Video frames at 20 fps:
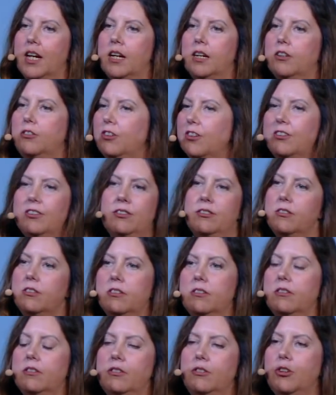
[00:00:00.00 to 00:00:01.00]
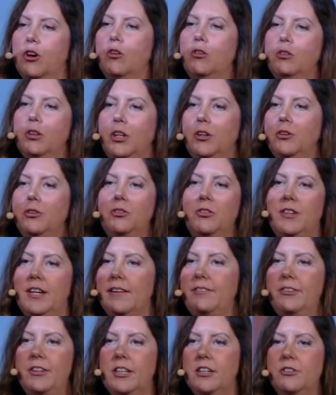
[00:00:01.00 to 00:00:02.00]
Just don't use
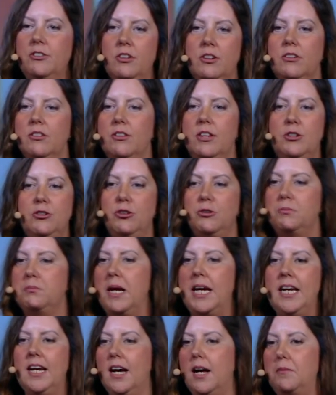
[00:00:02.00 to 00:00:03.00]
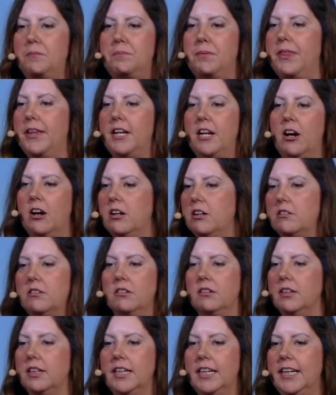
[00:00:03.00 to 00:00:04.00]
definitions that you make up that aren't
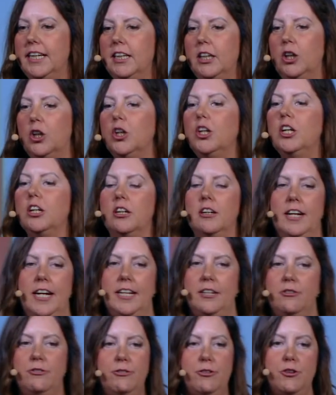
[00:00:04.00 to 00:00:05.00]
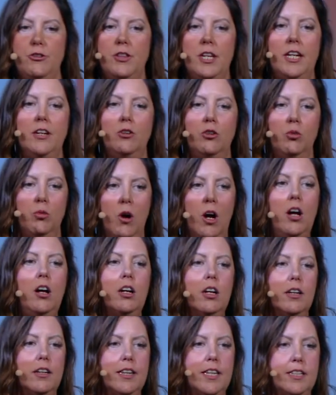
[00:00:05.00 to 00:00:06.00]
in Looker, and if you think it's
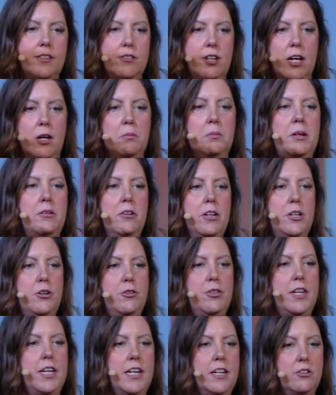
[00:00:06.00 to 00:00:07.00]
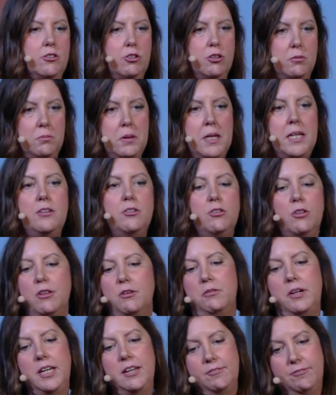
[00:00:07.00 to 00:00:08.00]
wrong, then tell me what you think it should be so that
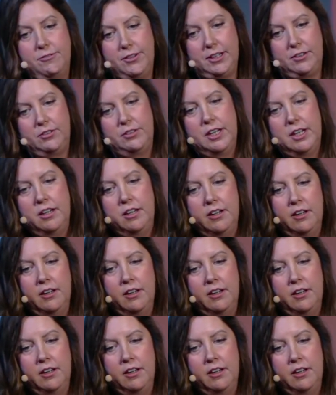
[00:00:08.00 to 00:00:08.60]
we can fix it.